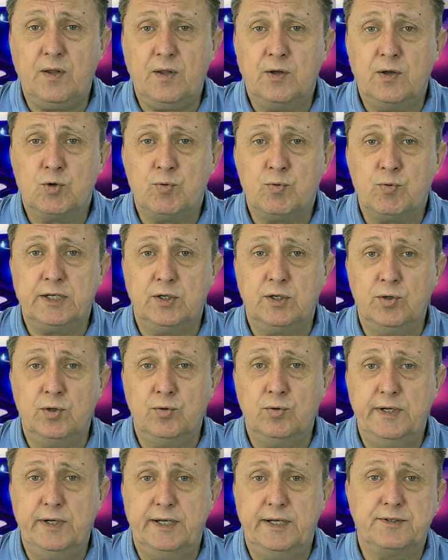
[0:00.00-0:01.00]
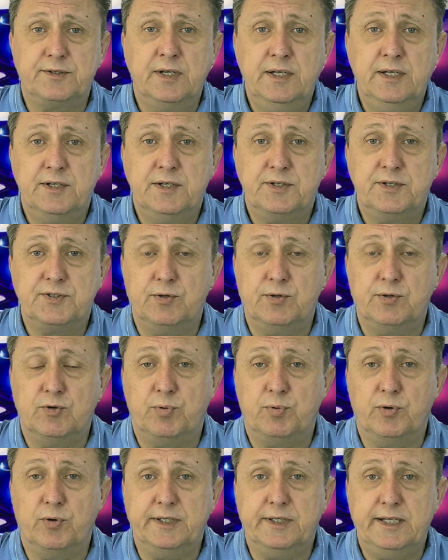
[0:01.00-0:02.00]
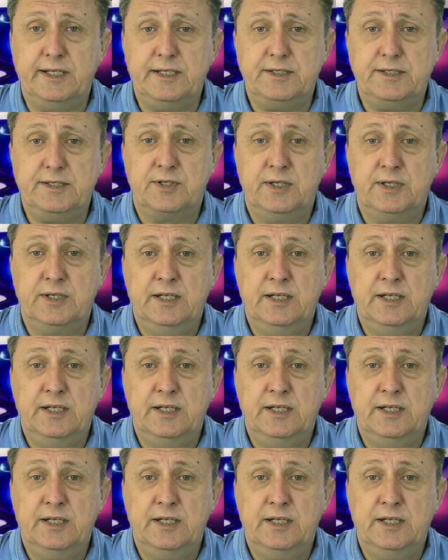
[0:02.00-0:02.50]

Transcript: quite low at 0.8.